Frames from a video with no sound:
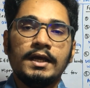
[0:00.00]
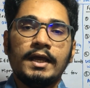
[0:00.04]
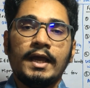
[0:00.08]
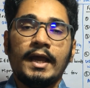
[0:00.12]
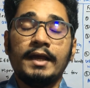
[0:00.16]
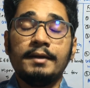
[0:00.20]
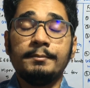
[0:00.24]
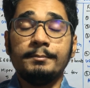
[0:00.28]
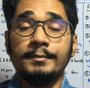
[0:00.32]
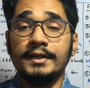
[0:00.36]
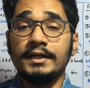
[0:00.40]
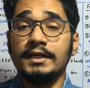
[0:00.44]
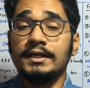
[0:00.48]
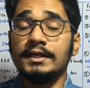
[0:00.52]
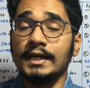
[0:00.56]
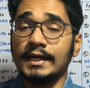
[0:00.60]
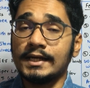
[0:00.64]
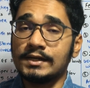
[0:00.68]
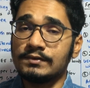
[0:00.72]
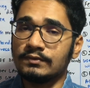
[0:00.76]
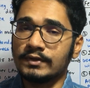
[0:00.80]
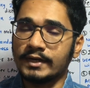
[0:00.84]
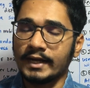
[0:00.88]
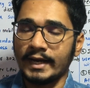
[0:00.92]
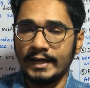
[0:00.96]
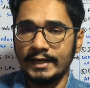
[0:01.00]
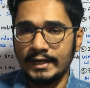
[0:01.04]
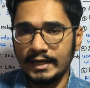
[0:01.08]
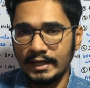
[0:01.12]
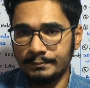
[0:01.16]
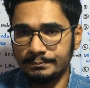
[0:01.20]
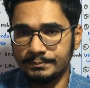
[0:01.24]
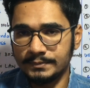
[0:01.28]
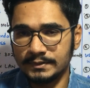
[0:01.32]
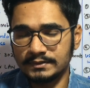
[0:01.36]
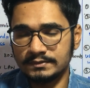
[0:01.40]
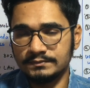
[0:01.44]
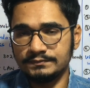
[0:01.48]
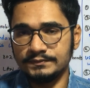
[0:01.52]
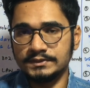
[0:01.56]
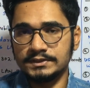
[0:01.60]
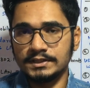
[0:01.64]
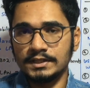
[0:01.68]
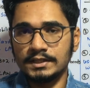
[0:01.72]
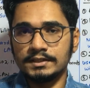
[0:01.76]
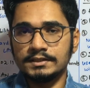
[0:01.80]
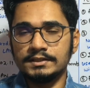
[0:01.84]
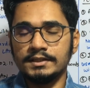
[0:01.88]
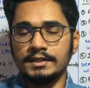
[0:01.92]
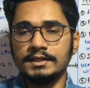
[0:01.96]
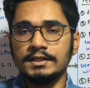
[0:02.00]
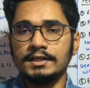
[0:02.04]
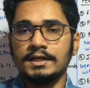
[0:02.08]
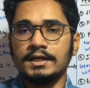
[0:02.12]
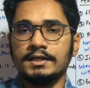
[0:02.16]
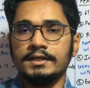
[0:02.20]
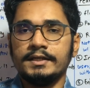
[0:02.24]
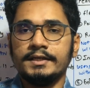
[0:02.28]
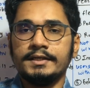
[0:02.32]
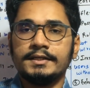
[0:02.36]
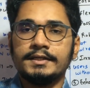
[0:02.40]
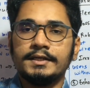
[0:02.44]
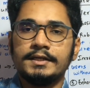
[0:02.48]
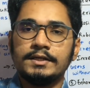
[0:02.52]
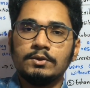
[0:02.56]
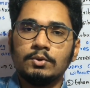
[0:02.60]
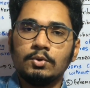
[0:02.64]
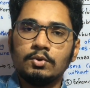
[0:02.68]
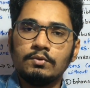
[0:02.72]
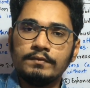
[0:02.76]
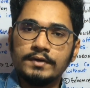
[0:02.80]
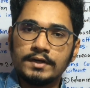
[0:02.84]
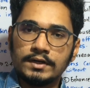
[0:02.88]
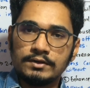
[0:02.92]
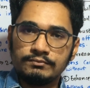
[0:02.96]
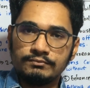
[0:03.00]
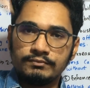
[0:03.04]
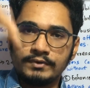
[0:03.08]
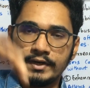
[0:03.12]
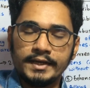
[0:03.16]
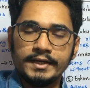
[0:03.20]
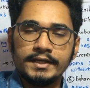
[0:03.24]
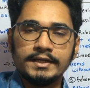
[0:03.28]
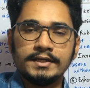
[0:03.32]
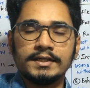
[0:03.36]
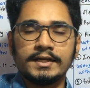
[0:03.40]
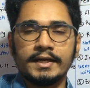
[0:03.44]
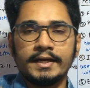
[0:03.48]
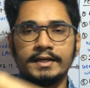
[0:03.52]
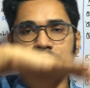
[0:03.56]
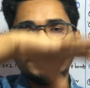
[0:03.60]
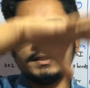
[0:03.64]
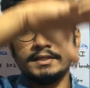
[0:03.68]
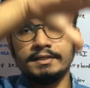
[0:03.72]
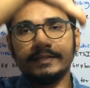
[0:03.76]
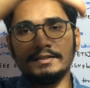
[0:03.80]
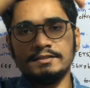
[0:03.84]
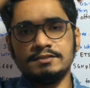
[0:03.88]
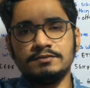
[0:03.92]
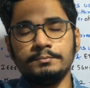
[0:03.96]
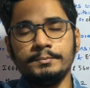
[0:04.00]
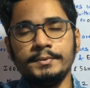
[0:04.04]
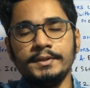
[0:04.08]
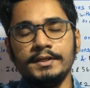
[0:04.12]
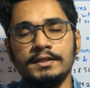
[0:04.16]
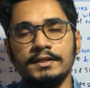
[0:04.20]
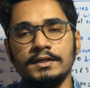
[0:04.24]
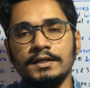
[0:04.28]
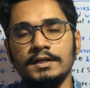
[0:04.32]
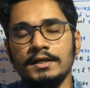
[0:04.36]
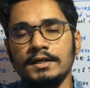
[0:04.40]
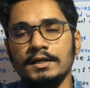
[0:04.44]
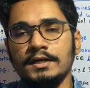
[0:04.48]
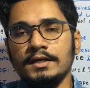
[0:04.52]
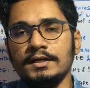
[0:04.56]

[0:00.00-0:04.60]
and many network adapters which are then connected over a wire, and then it's being